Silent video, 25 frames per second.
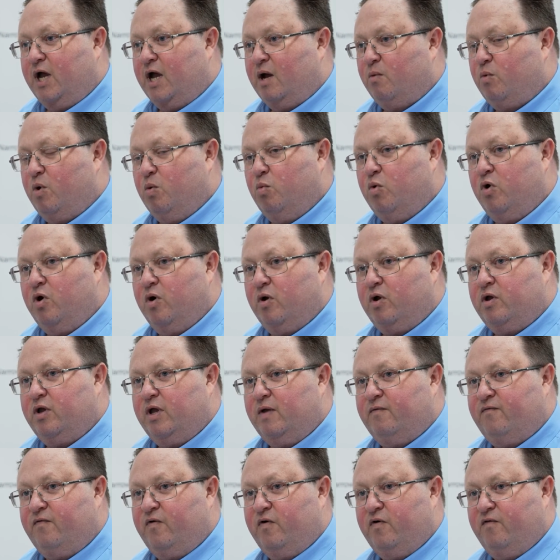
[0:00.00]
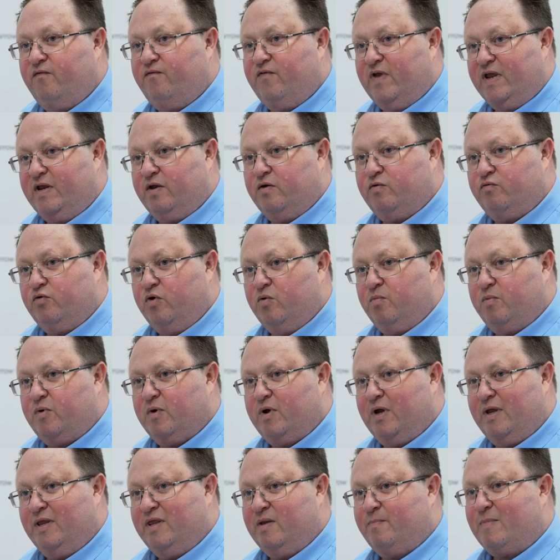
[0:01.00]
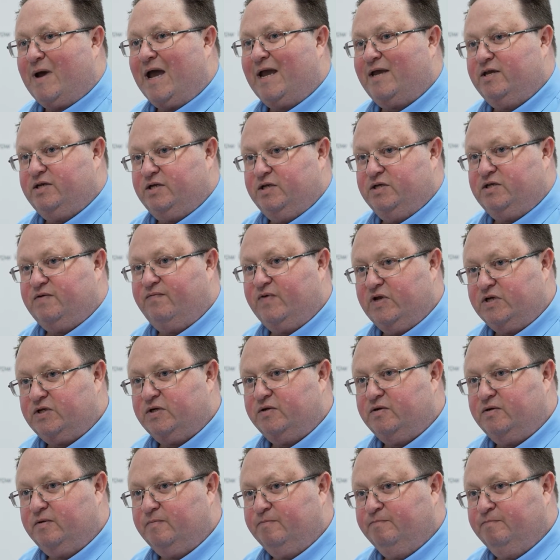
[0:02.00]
and we work for Flint Group, the packaging division.